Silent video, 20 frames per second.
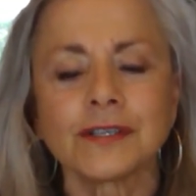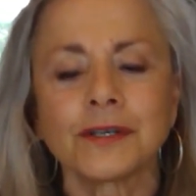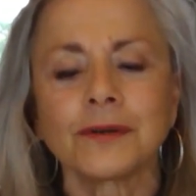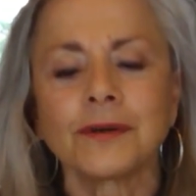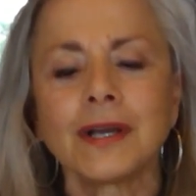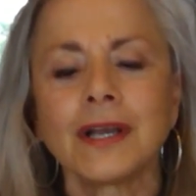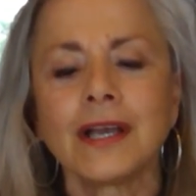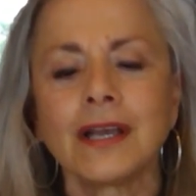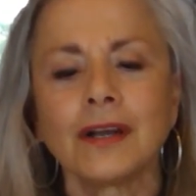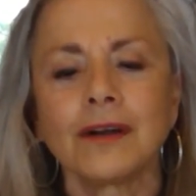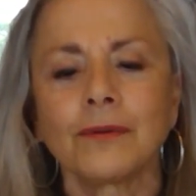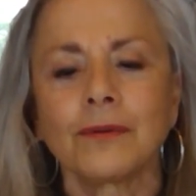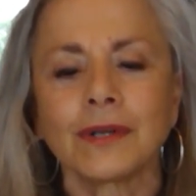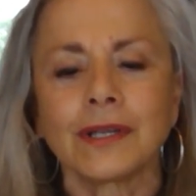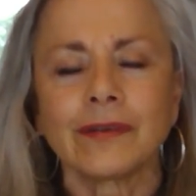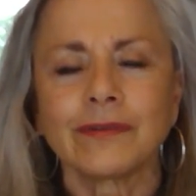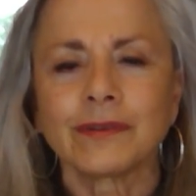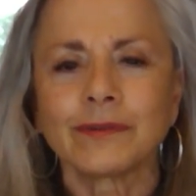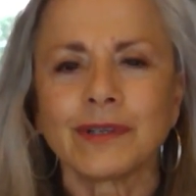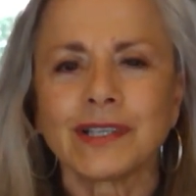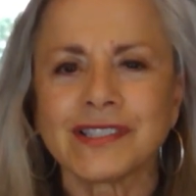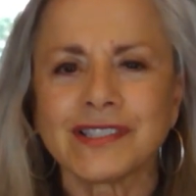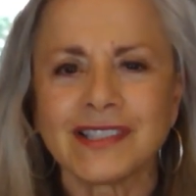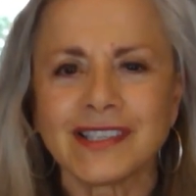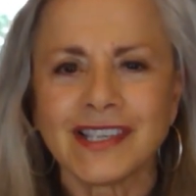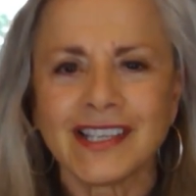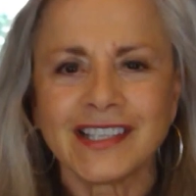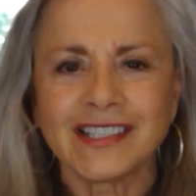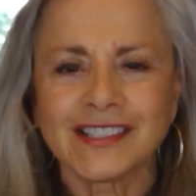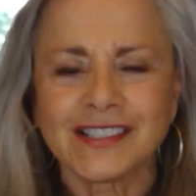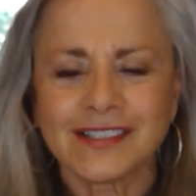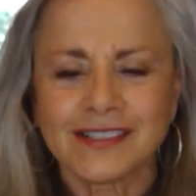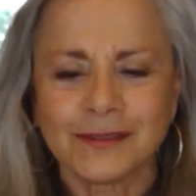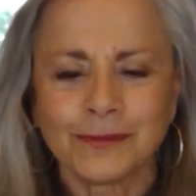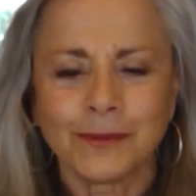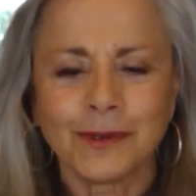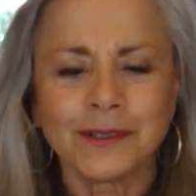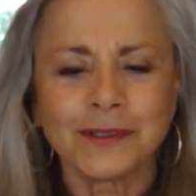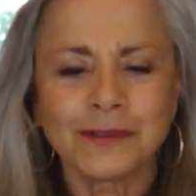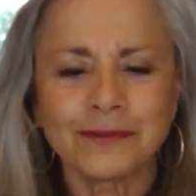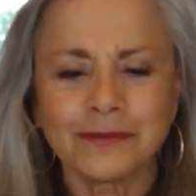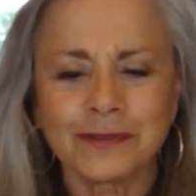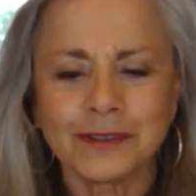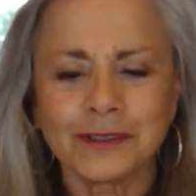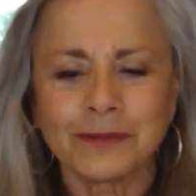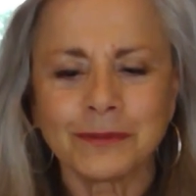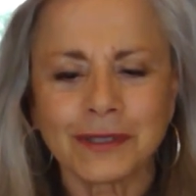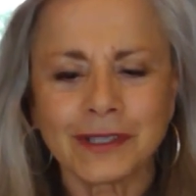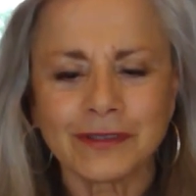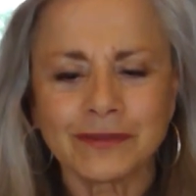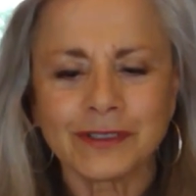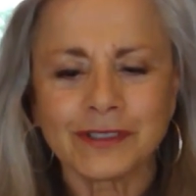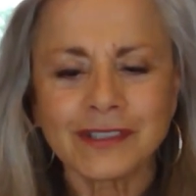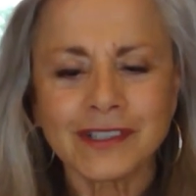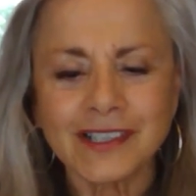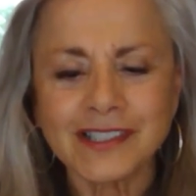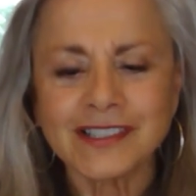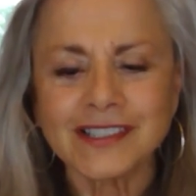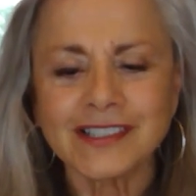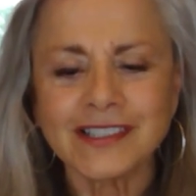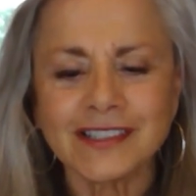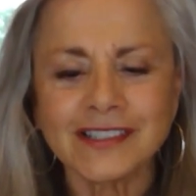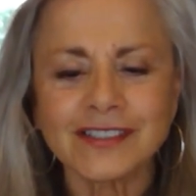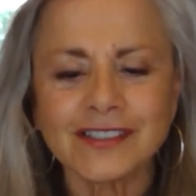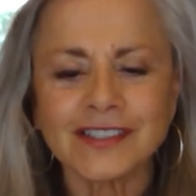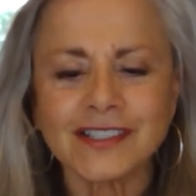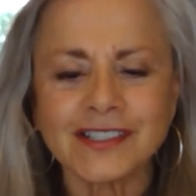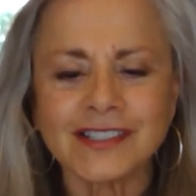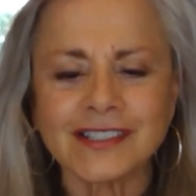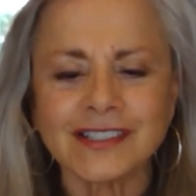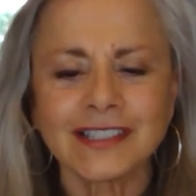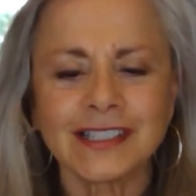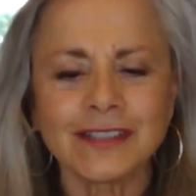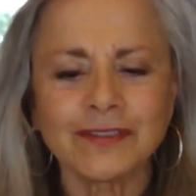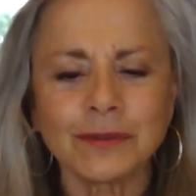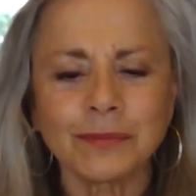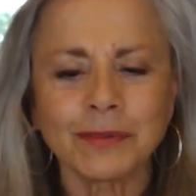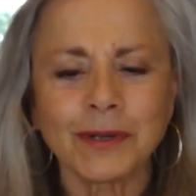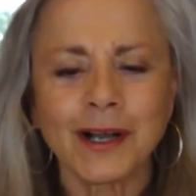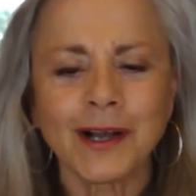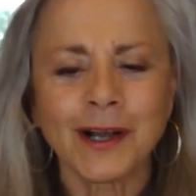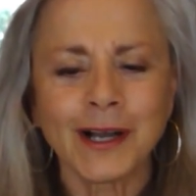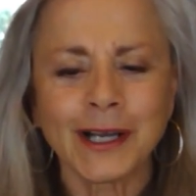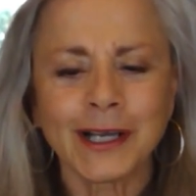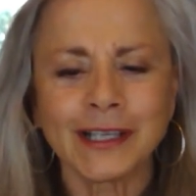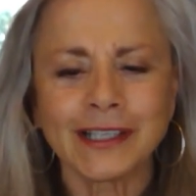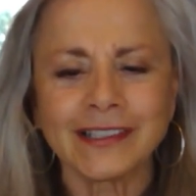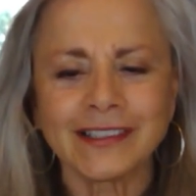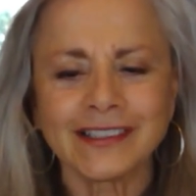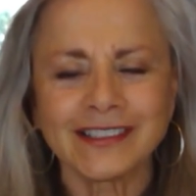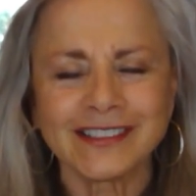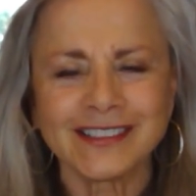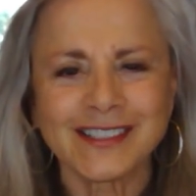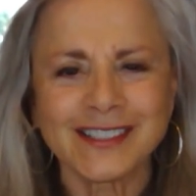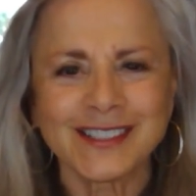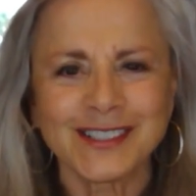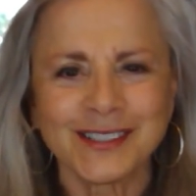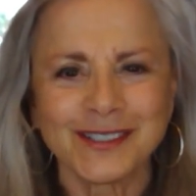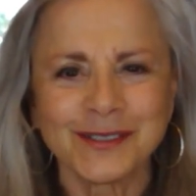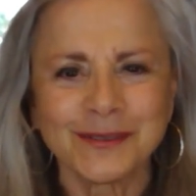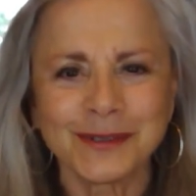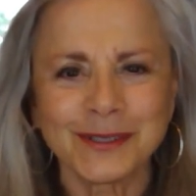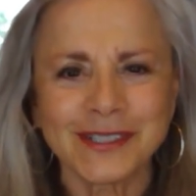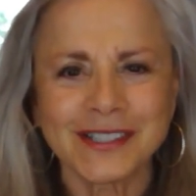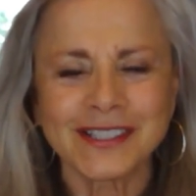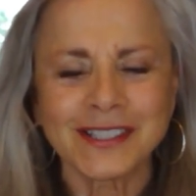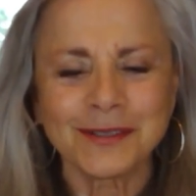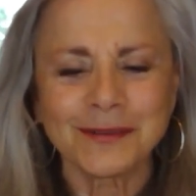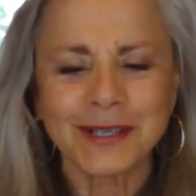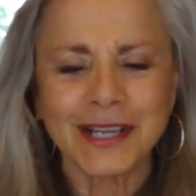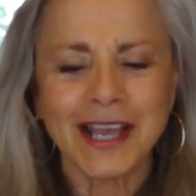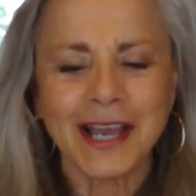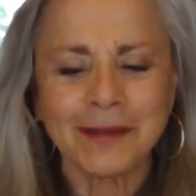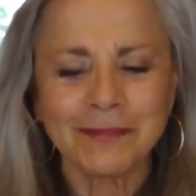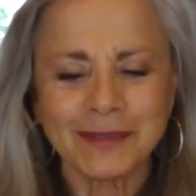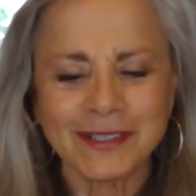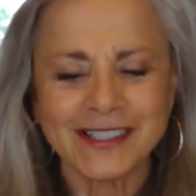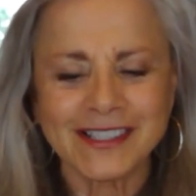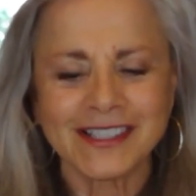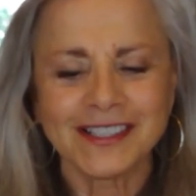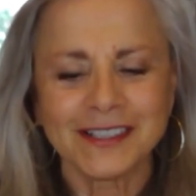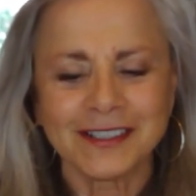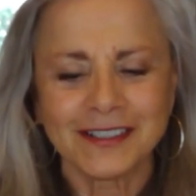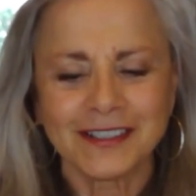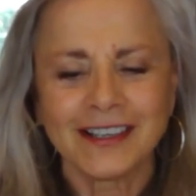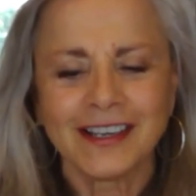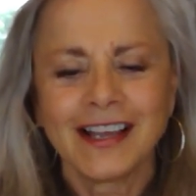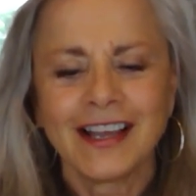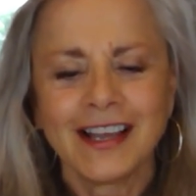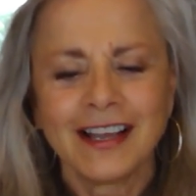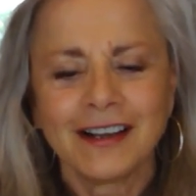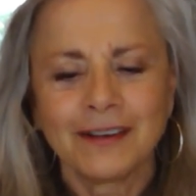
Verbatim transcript: So whatever resonates, wonderful. Whatever doesn't, just leave it behind. And so we'll see what happens here